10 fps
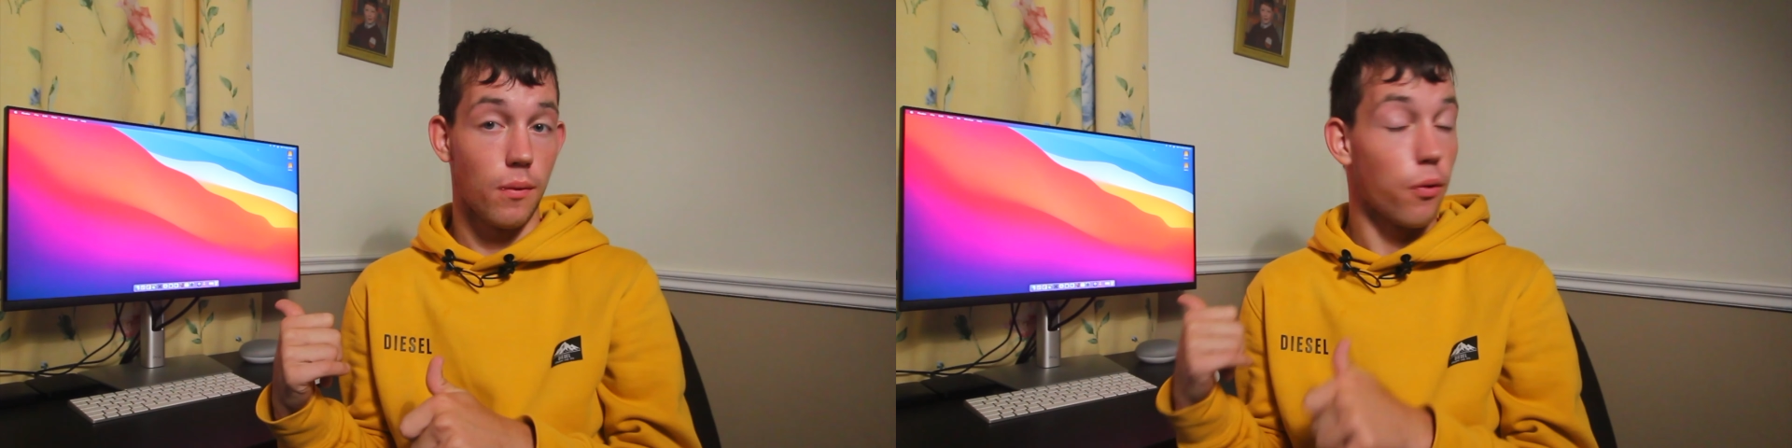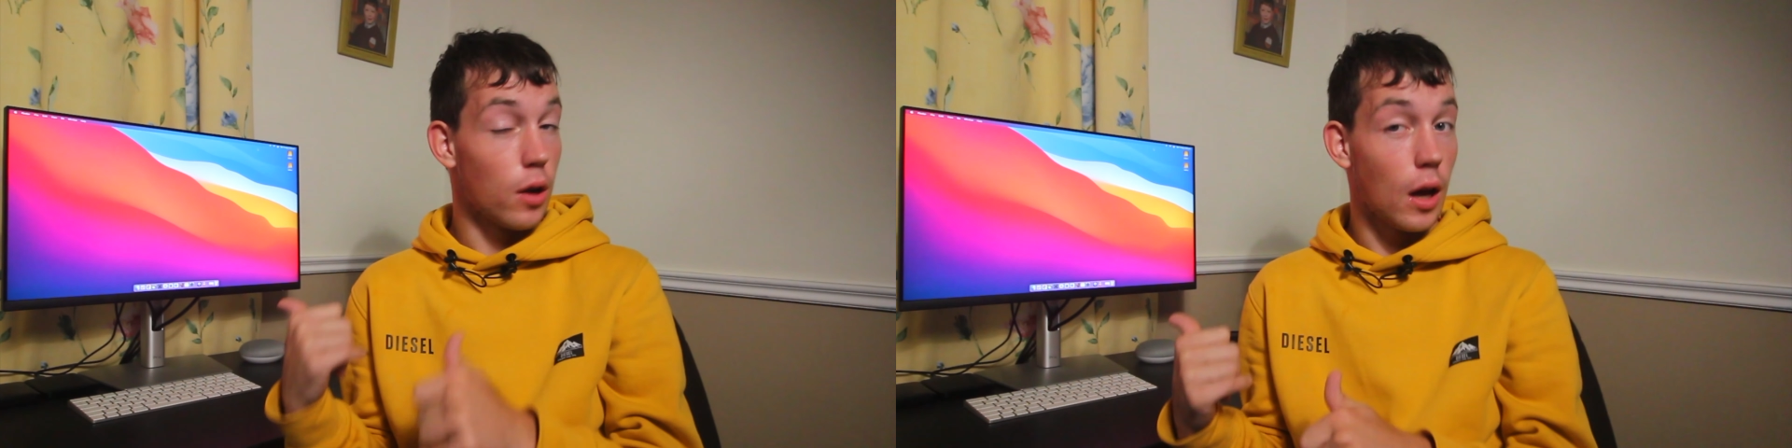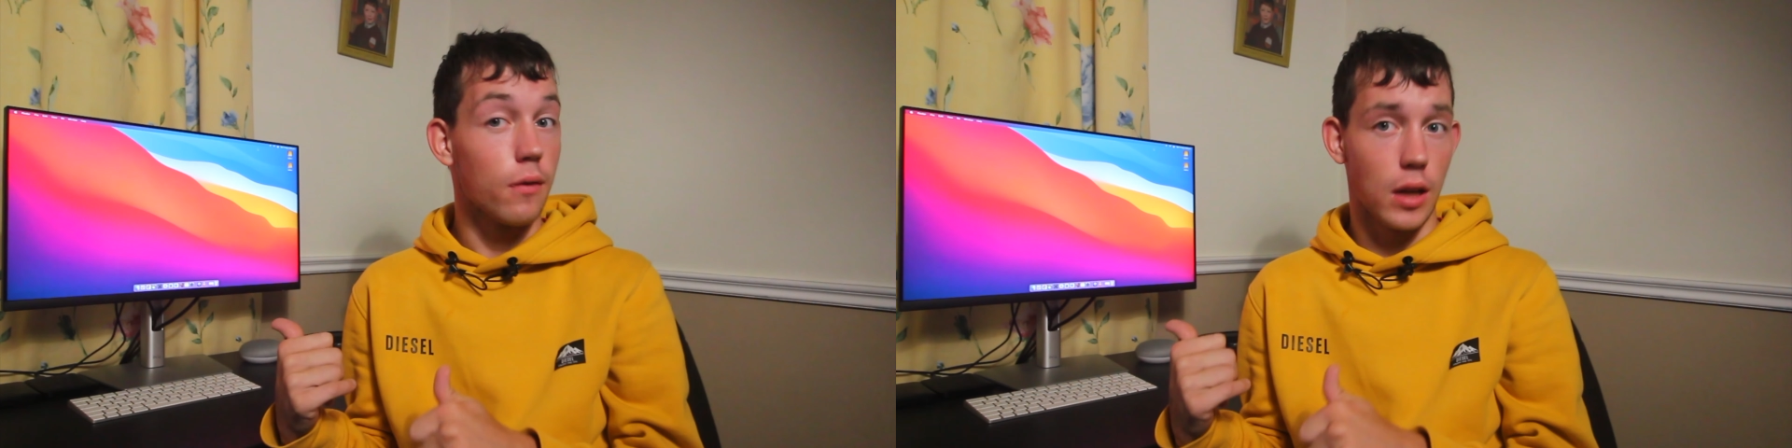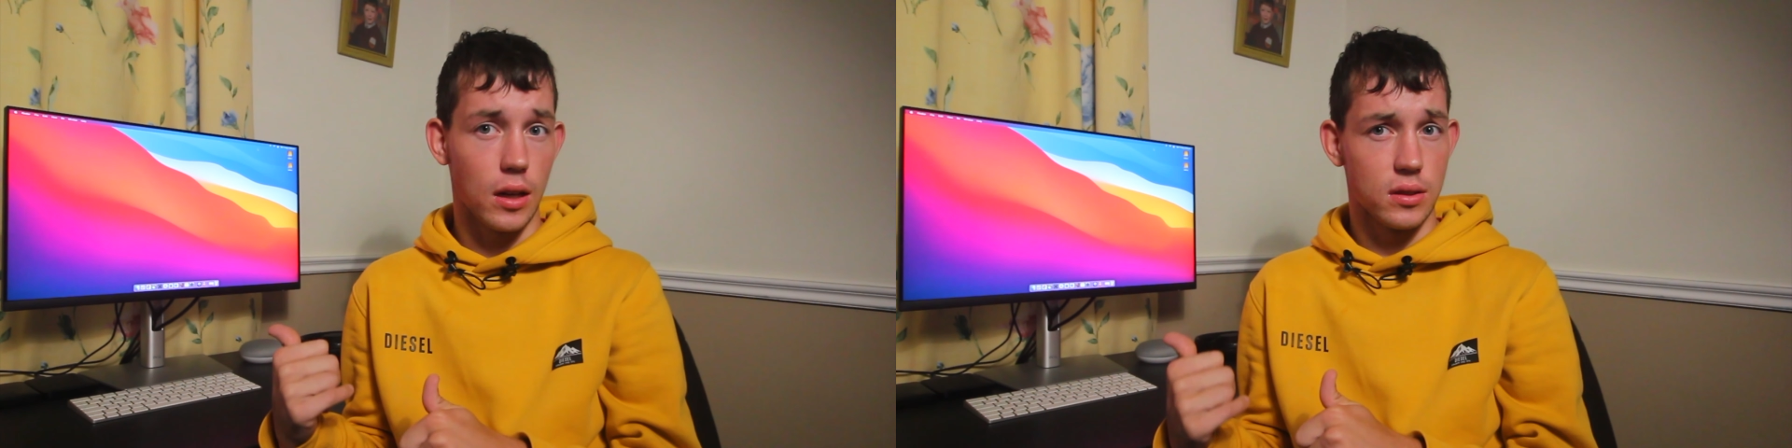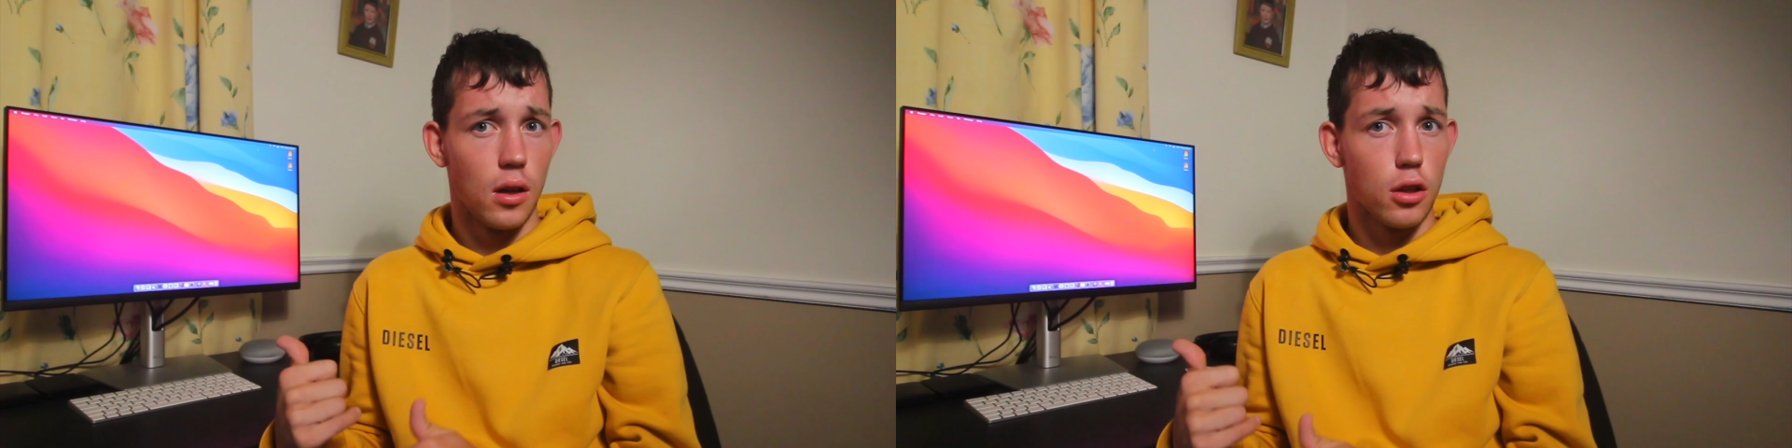for a lot of
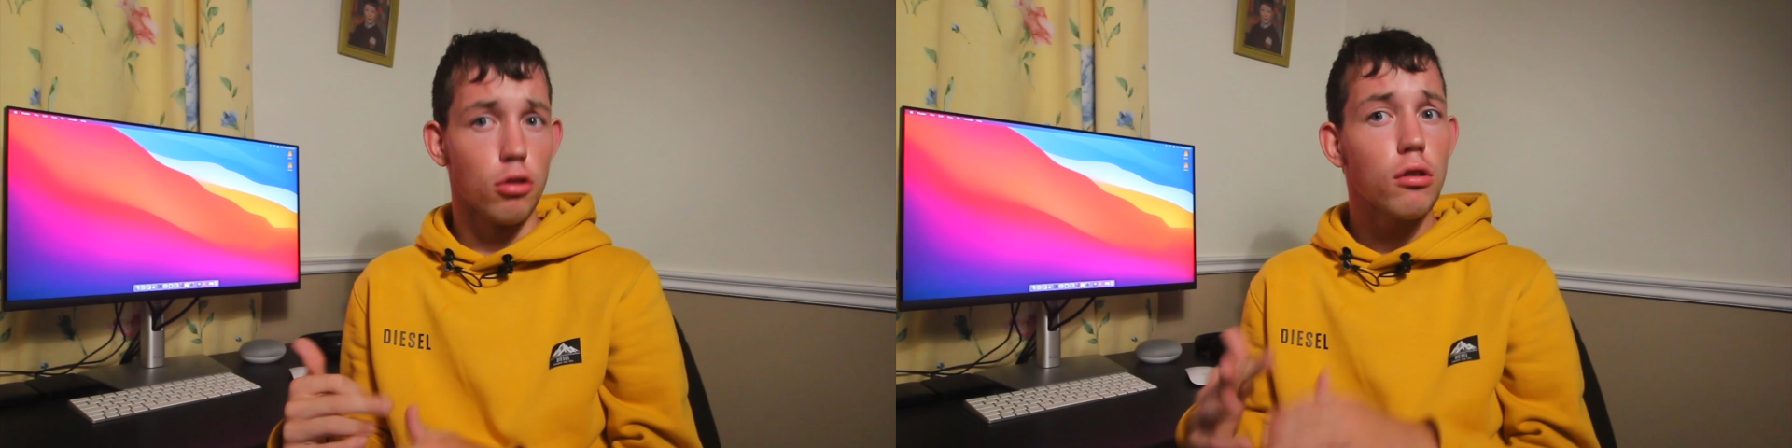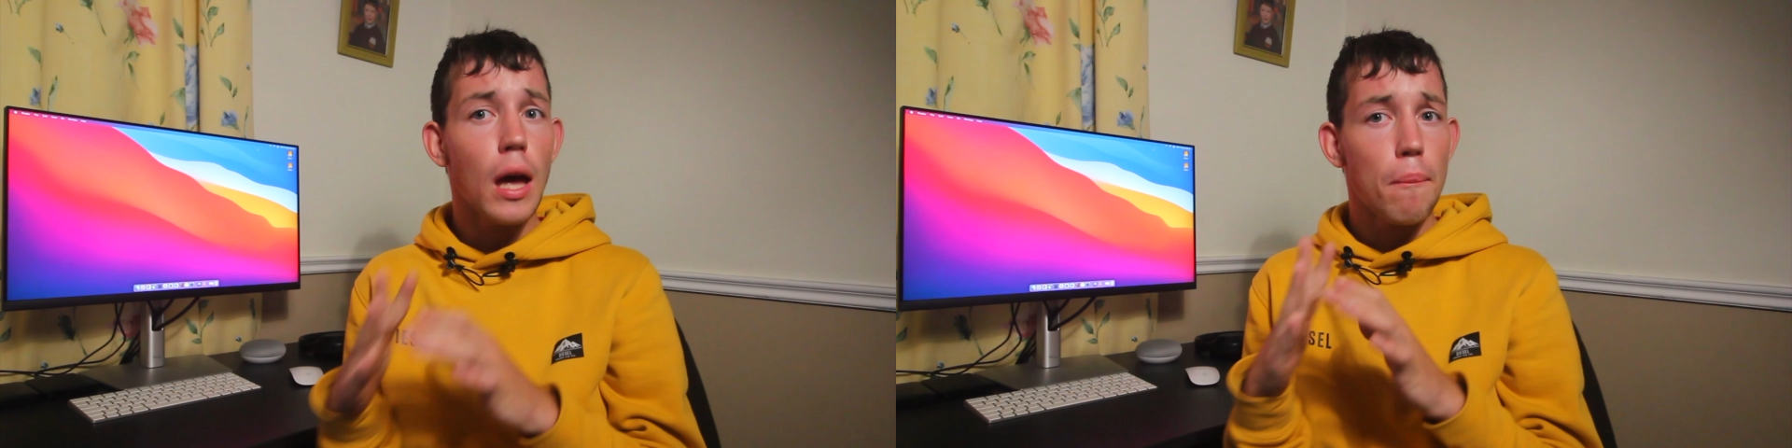things. You can